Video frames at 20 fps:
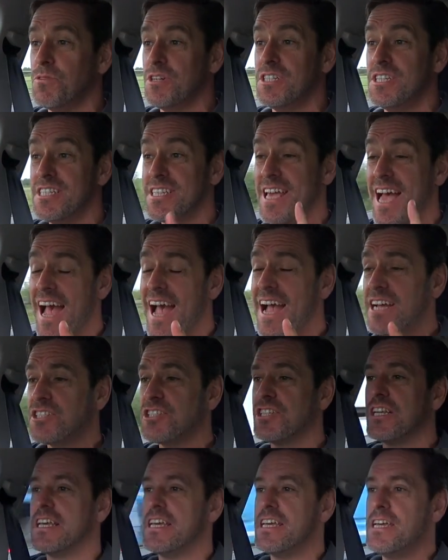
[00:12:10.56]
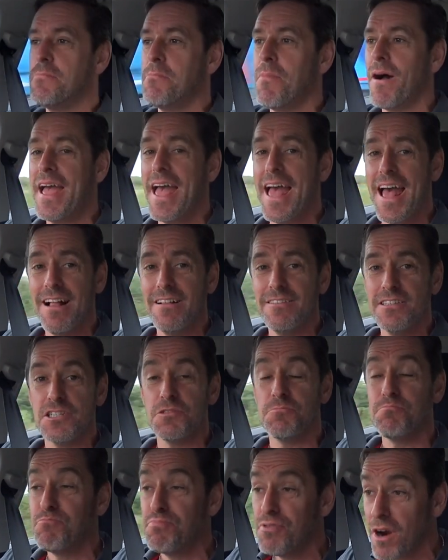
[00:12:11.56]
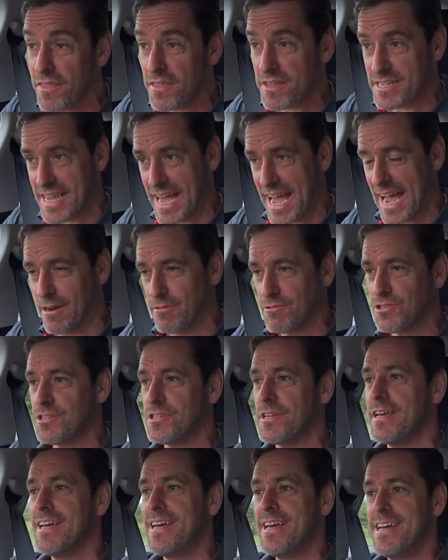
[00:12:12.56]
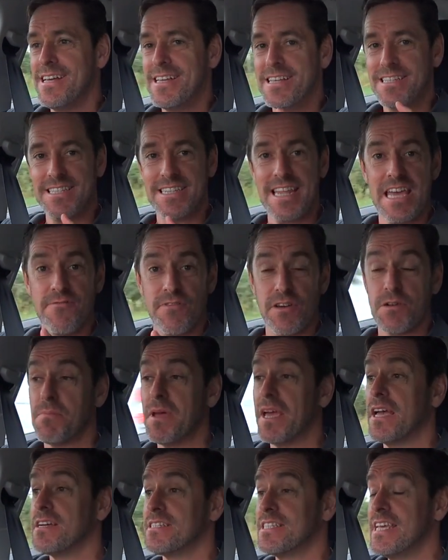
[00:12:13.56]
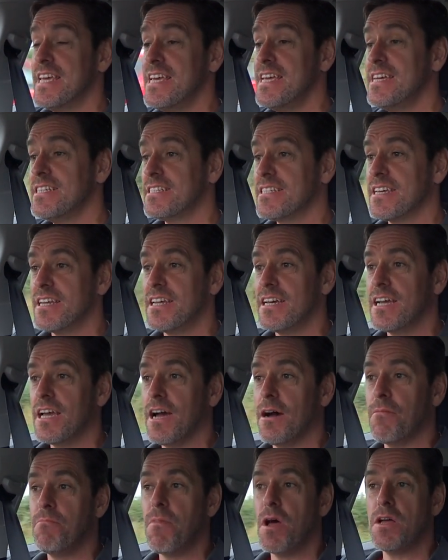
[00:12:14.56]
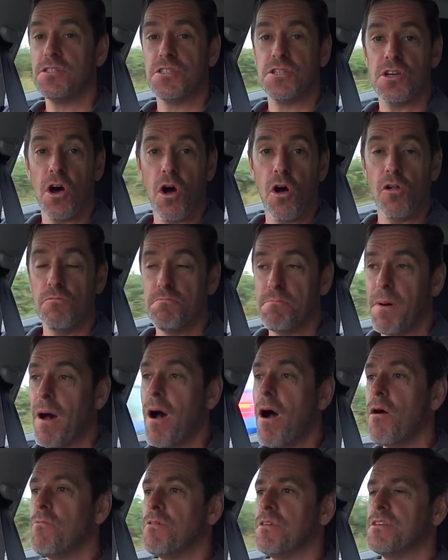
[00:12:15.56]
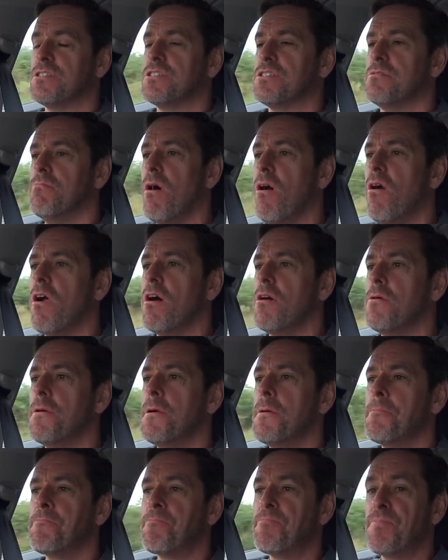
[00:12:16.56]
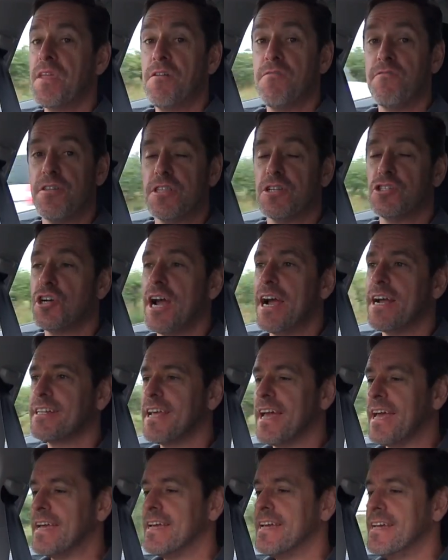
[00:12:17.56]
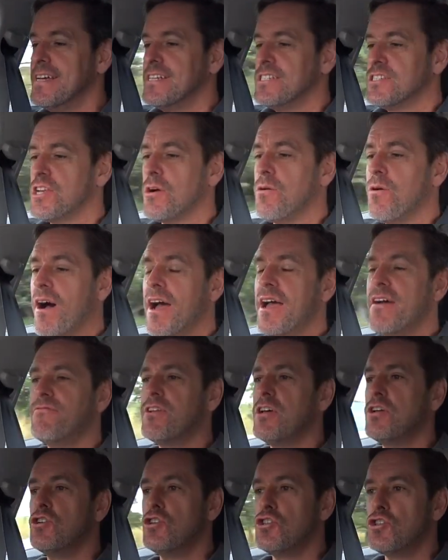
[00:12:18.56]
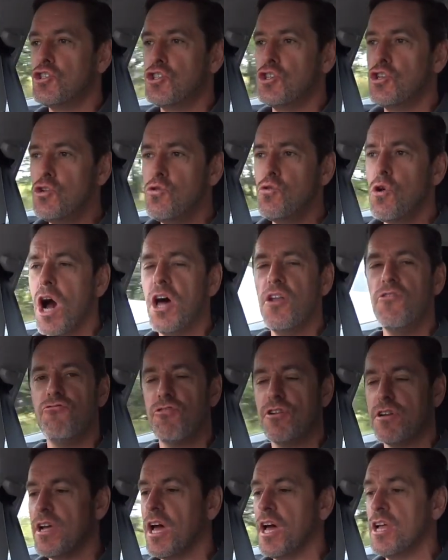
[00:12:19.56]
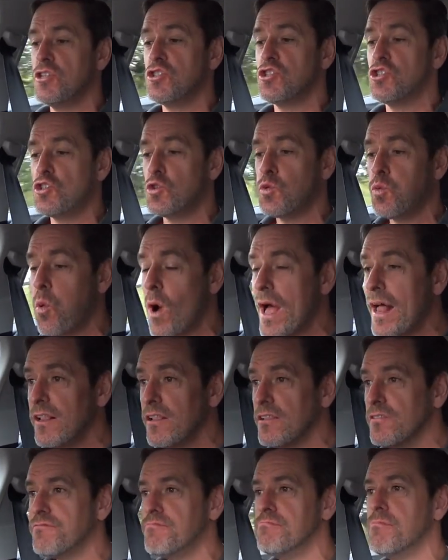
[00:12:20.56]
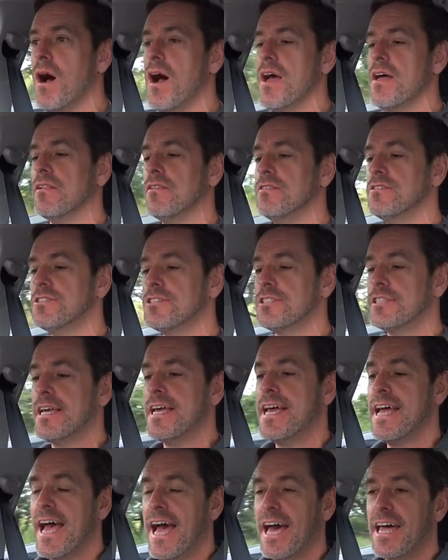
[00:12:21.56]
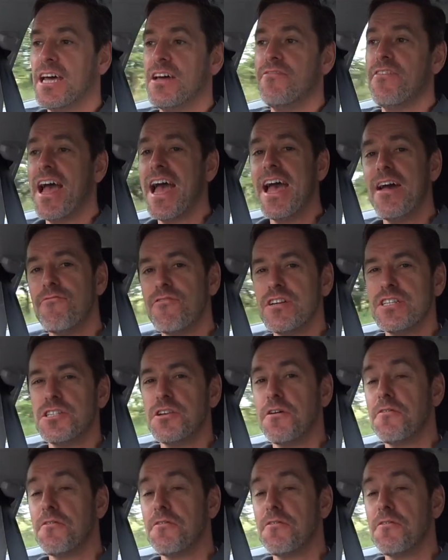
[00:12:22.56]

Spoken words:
which is actually my eldest brother's house, Stephen, because he is going to come to Outlon Park with us tomorrow for the track day. So I have done 212 miles and I've averaged